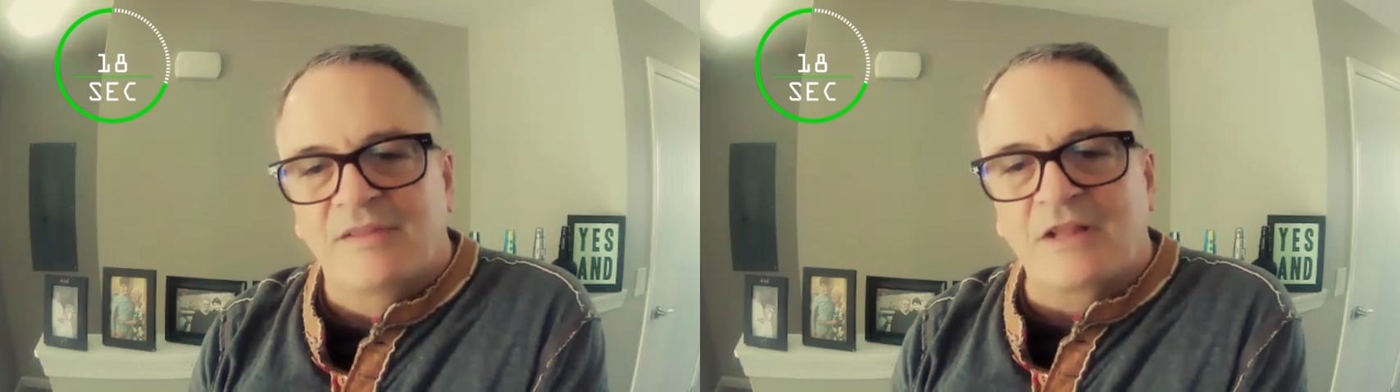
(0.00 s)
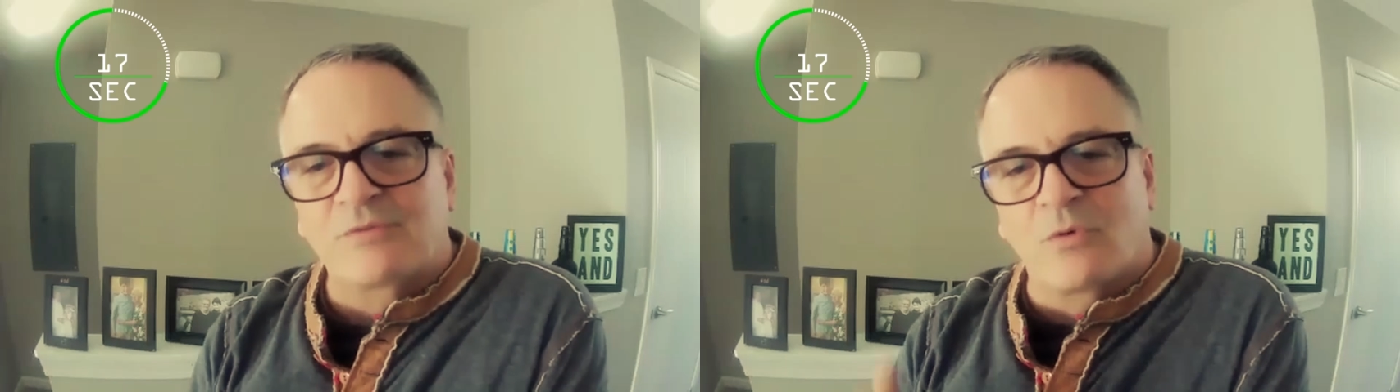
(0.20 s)

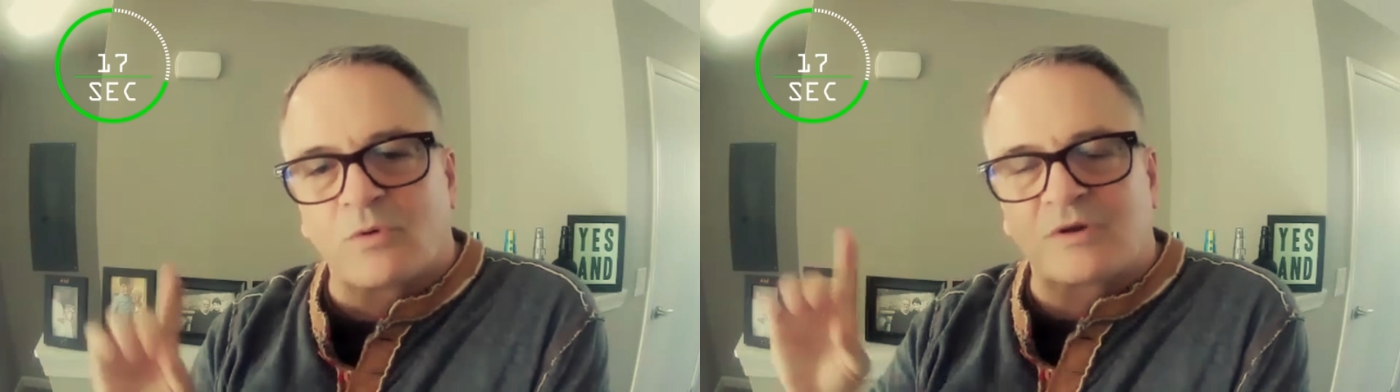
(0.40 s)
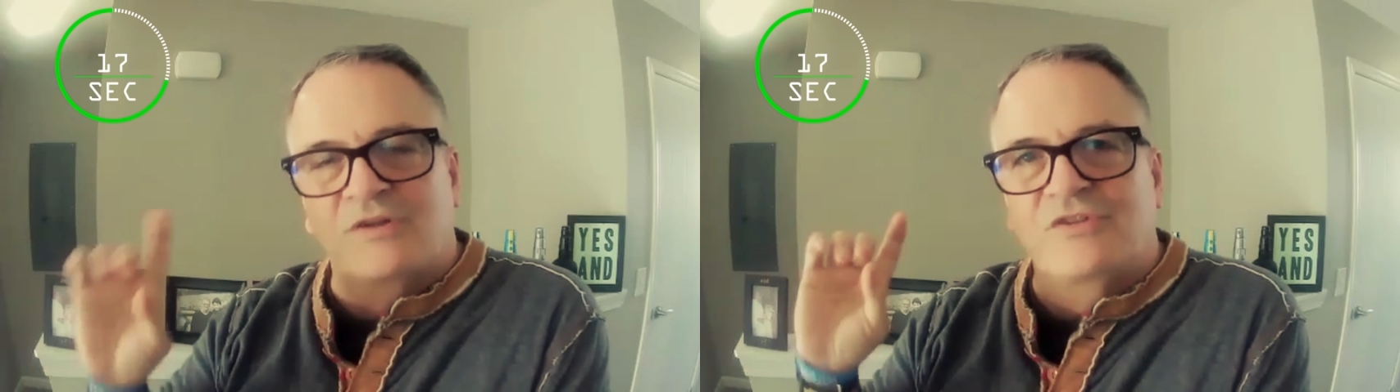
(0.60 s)
That's what
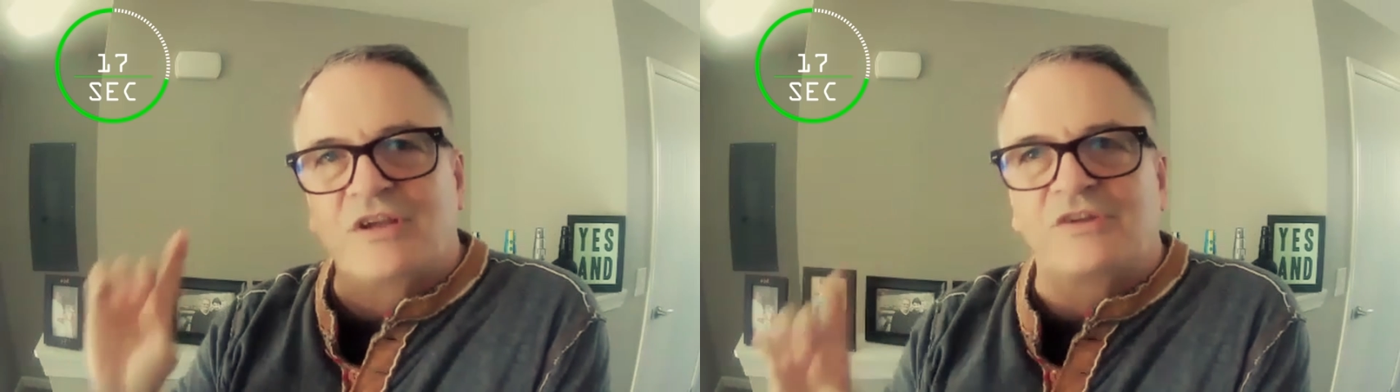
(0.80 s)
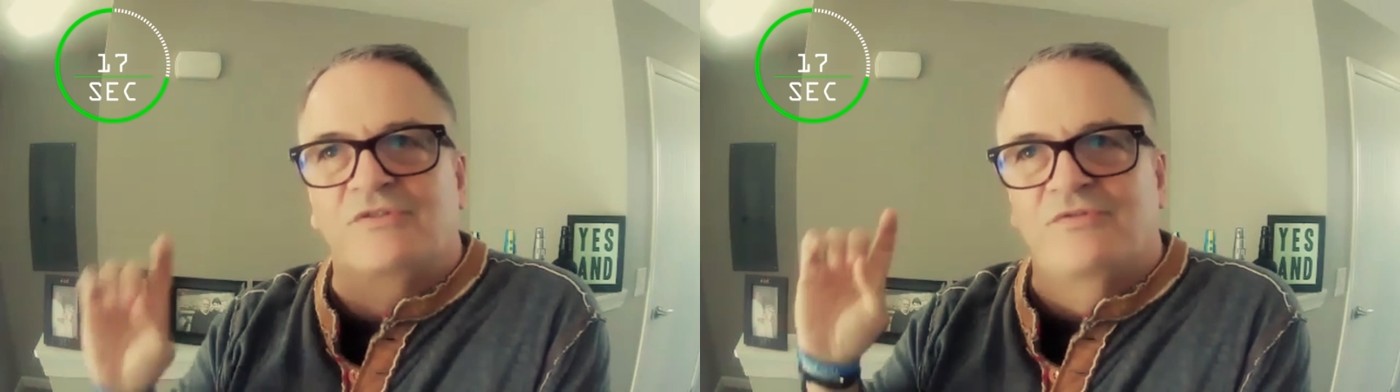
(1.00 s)

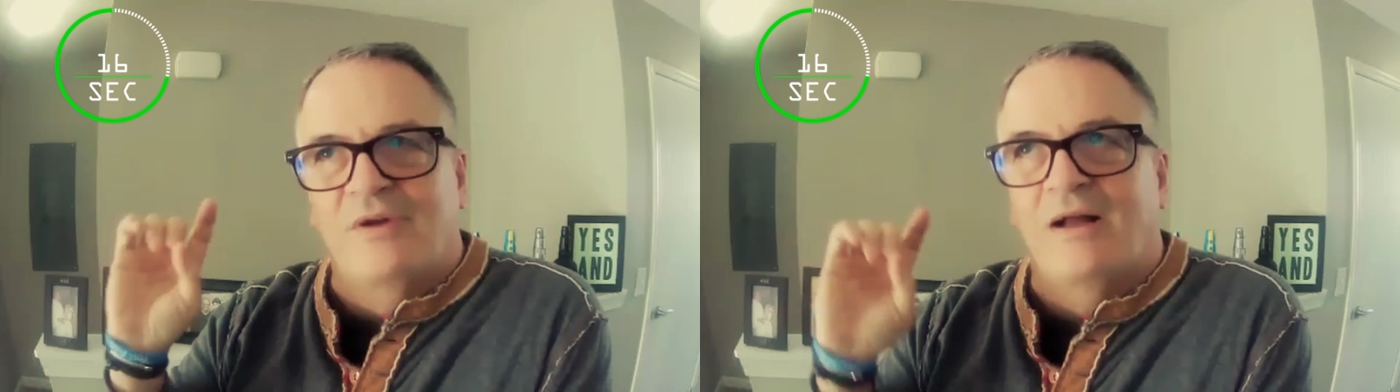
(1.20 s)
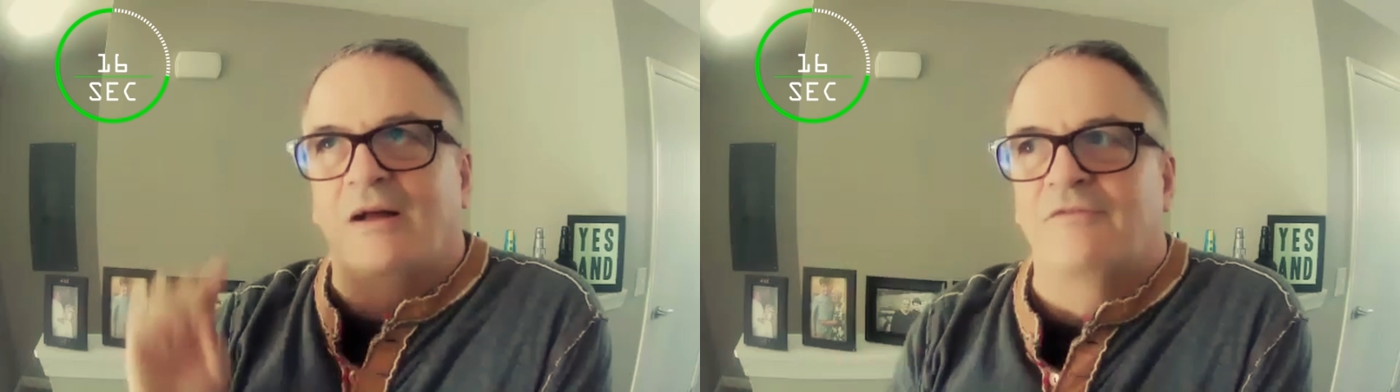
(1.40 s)
organizations
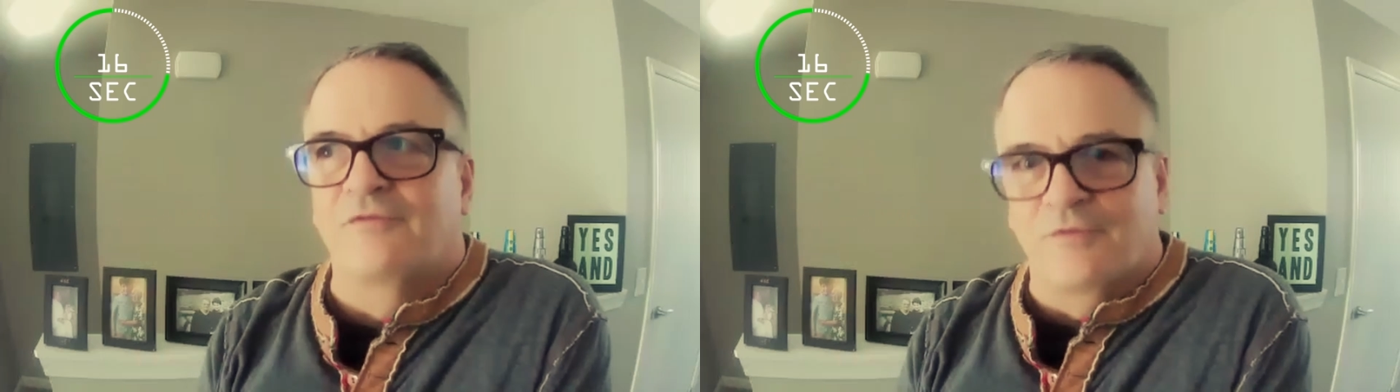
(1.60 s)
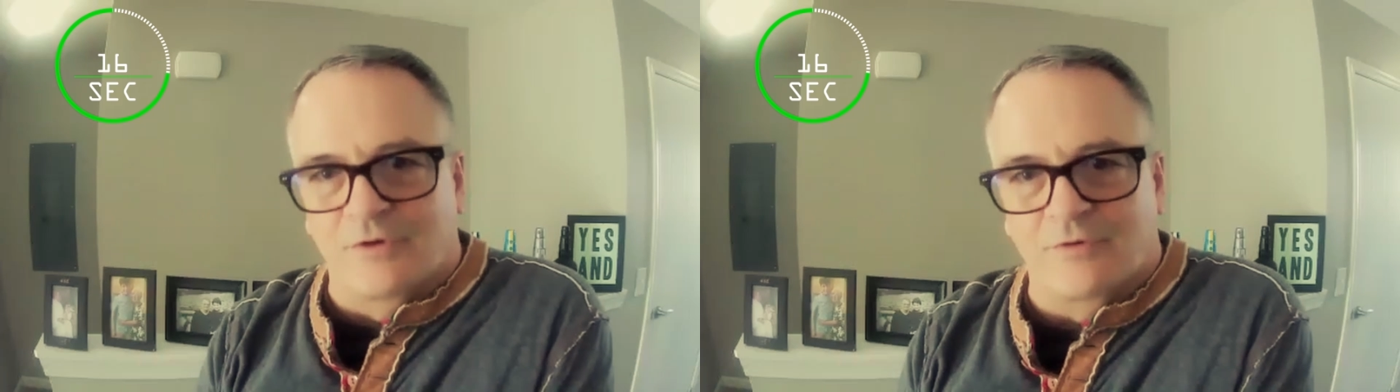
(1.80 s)
uh,
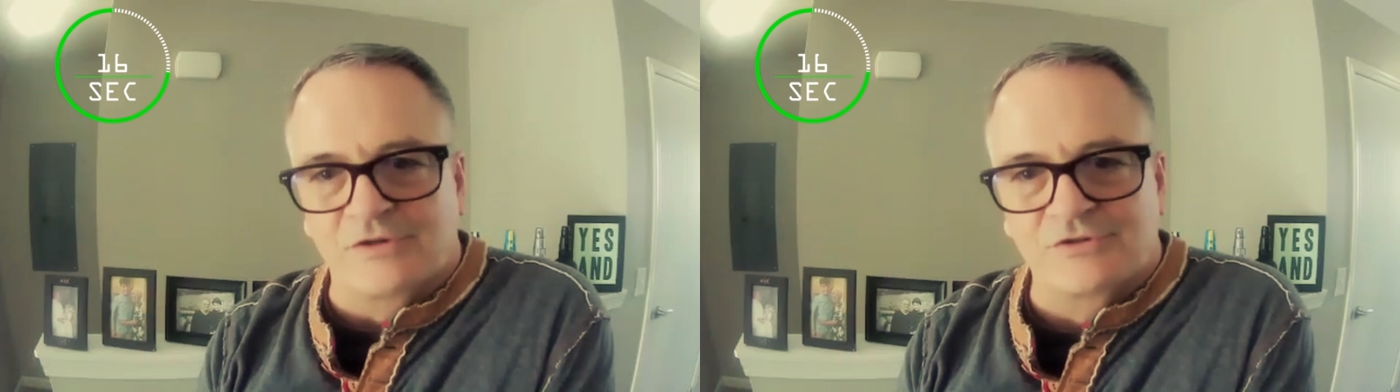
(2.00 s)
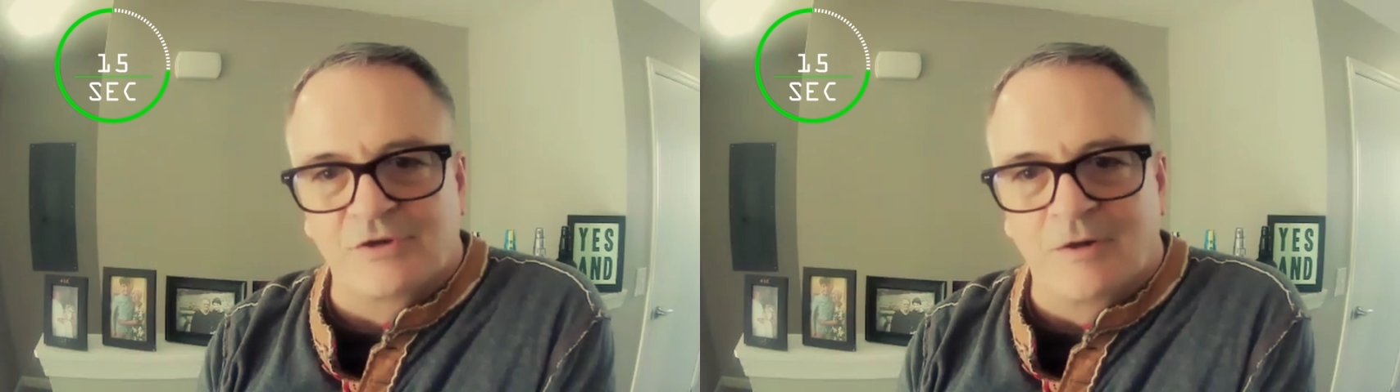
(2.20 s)
flourish.